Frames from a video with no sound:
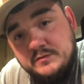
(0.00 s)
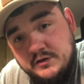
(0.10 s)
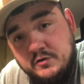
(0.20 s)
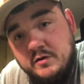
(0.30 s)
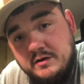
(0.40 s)

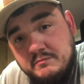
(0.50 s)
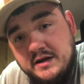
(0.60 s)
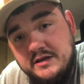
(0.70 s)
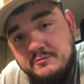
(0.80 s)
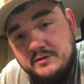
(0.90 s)
Go out and
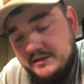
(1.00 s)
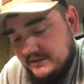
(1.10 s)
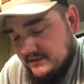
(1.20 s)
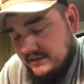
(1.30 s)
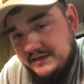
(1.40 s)
buy you one of
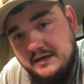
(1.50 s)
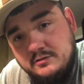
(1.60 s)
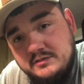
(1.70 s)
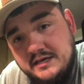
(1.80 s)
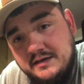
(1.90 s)
these
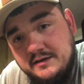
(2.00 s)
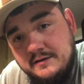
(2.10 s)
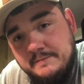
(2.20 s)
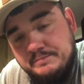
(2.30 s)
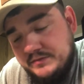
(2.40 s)
Kel-Tec
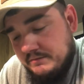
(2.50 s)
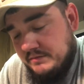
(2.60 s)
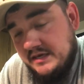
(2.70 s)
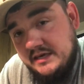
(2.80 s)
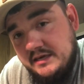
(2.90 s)

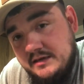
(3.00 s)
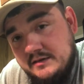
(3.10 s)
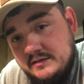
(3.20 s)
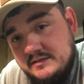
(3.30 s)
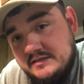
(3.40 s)

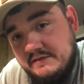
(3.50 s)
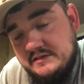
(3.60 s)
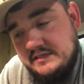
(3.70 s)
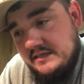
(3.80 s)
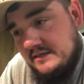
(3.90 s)

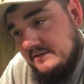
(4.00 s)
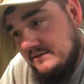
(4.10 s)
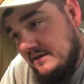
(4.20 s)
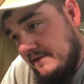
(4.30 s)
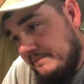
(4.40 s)
P17s.
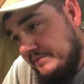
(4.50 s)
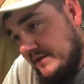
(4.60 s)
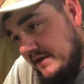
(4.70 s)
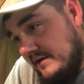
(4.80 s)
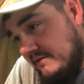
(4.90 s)

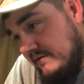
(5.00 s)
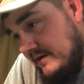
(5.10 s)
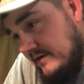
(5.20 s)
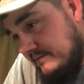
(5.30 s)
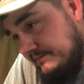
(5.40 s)
And if
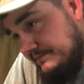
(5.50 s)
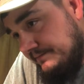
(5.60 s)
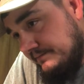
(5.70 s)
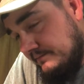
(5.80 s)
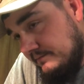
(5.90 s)

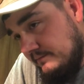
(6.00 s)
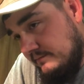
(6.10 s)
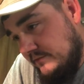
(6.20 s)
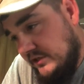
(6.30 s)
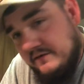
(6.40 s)

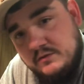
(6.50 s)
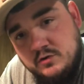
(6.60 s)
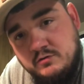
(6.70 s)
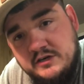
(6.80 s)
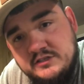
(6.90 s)
you have any more
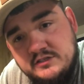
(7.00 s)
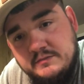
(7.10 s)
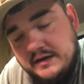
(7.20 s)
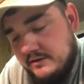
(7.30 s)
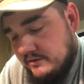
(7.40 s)
questions
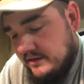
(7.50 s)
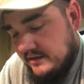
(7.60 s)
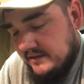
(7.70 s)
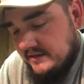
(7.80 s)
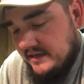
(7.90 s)
about it or anything
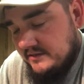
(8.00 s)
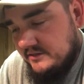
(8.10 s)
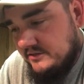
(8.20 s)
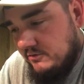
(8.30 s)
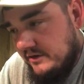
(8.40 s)
like that,
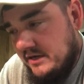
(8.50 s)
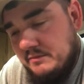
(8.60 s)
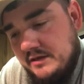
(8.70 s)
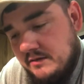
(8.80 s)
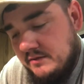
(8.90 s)
just go ahead and
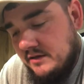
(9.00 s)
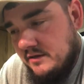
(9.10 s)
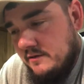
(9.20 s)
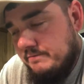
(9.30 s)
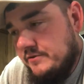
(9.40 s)
hit me up.
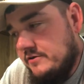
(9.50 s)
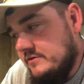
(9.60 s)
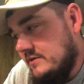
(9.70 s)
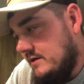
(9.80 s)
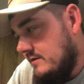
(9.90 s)

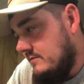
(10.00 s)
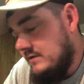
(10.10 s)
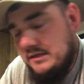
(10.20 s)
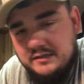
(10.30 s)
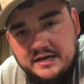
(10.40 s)
There's a
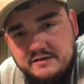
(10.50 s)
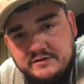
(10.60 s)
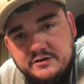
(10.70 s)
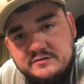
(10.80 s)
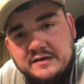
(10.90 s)
lot of
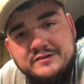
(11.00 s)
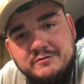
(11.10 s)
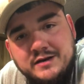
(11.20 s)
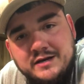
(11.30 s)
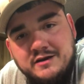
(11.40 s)
videos out there
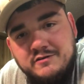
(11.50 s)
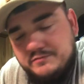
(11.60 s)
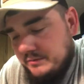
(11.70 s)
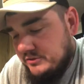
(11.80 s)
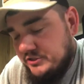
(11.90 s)
right now of
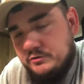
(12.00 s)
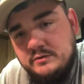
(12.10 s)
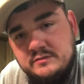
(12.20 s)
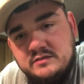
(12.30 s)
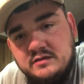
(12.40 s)
people shooting
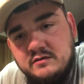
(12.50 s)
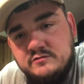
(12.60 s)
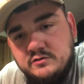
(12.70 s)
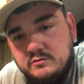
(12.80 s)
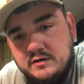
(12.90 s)
them and stuff,
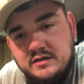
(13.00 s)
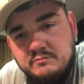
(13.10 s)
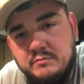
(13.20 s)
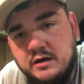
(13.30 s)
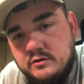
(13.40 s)
so I
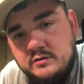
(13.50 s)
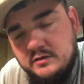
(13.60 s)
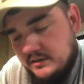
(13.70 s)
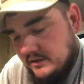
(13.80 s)
didn't bother